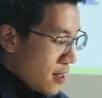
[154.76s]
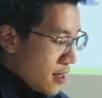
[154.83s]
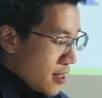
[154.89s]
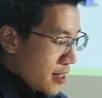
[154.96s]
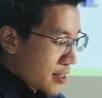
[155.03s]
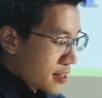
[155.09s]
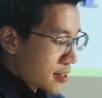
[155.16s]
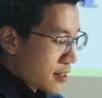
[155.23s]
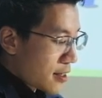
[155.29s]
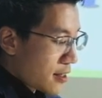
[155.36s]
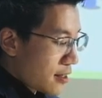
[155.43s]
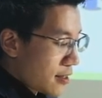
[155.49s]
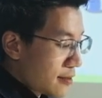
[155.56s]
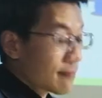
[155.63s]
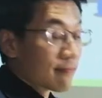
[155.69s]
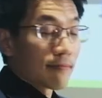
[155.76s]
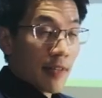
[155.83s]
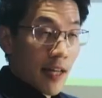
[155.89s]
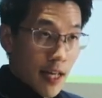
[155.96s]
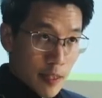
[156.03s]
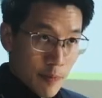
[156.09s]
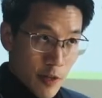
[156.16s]
Yes, uh,
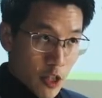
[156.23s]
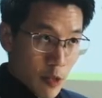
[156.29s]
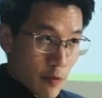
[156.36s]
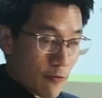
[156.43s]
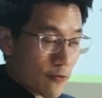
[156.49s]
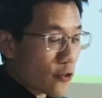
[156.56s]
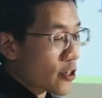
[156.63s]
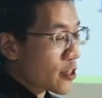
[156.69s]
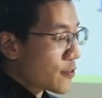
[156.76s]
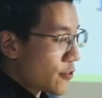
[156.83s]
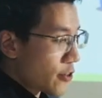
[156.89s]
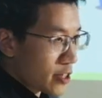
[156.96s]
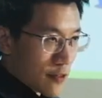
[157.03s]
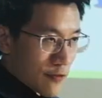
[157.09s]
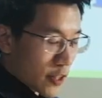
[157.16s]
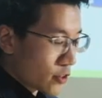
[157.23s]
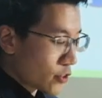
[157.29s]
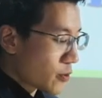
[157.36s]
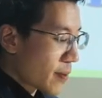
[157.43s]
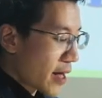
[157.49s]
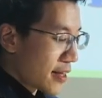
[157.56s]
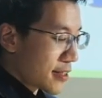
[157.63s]
as mentioned before, it's very difficult
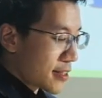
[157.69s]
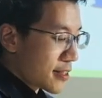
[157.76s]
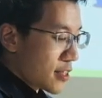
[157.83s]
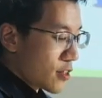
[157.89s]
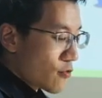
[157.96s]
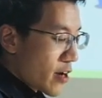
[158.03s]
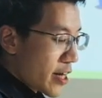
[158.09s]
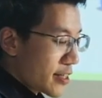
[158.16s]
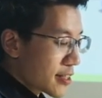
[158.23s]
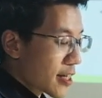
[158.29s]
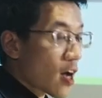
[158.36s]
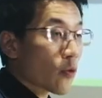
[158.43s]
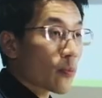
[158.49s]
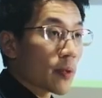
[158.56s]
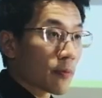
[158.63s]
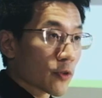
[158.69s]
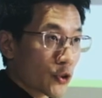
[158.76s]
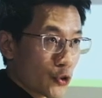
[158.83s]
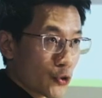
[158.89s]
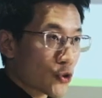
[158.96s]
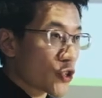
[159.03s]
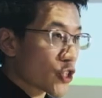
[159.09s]
to balance these rights. How people
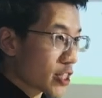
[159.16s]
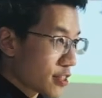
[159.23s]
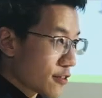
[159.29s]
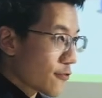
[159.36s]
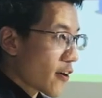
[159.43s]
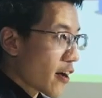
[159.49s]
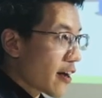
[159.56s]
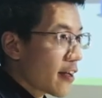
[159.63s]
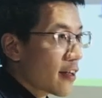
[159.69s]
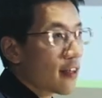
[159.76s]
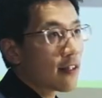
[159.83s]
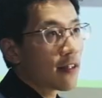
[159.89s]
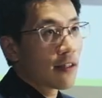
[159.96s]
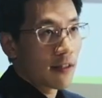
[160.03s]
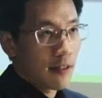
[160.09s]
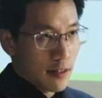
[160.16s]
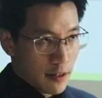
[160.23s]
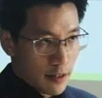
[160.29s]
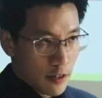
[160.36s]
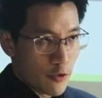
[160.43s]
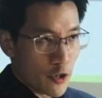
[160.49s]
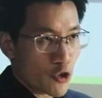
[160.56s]
choose to justify
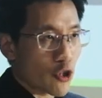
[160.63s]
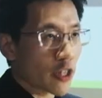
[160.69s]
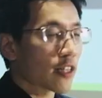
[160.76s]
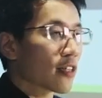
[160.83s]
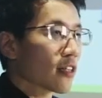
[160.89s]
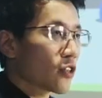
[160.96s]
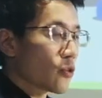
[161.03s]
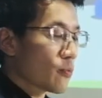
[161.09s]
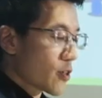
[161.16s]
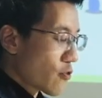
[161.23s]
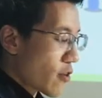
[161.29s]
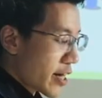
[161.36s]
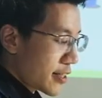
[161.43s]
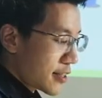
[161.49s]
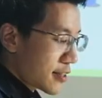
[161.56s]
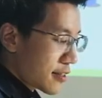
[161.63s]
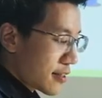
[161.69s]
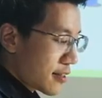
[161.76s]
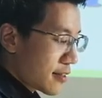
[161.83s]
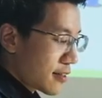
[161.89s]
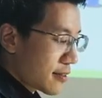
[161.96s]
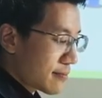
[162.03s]
restricting a human right
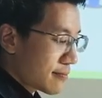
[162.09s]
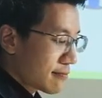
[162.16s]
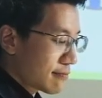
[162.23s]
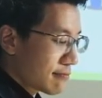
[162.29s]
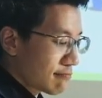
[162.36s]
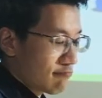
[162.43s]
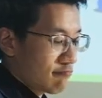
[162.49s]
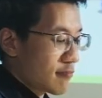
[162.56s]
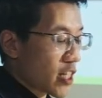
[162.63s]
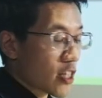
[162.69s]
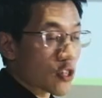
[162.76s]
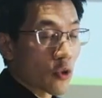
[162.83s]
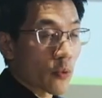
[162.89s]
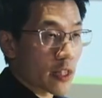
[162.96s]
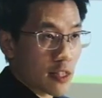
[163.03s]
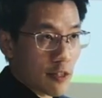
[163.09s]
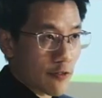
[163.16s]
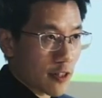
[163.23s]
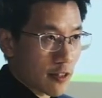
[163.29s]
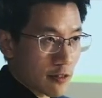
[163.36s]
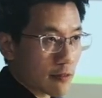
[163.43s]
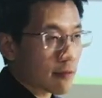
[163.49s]
um, is always
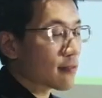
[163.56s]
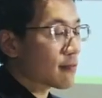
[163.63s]
difficult.